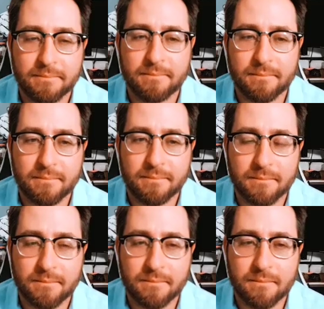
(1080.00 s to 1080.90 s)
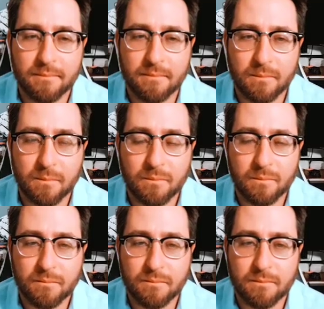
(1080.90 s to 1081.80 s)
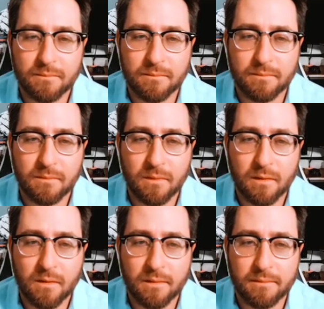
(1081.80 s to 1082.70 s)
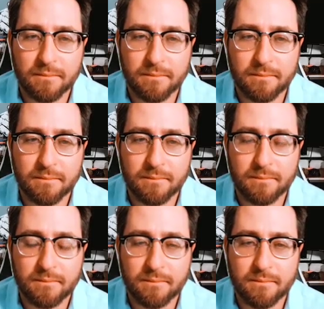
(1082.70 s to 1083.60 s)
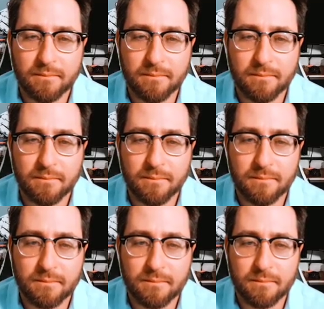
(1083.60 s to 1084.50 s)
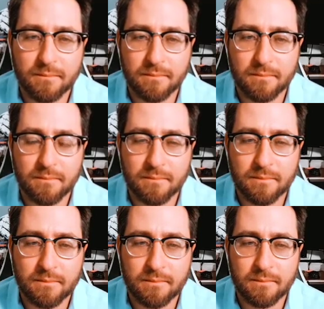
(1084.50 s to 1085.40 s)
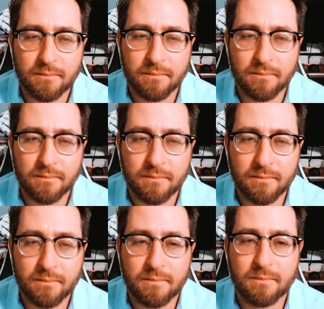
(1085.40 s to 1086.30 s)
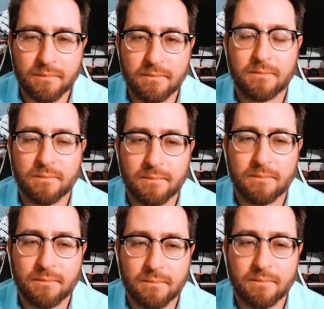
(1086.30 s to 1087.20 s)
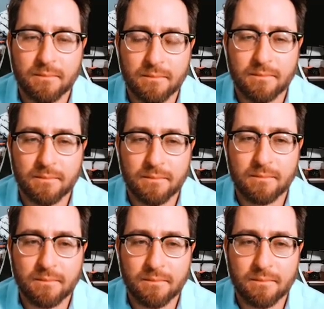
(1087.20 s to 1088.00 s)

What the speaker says: [no speech]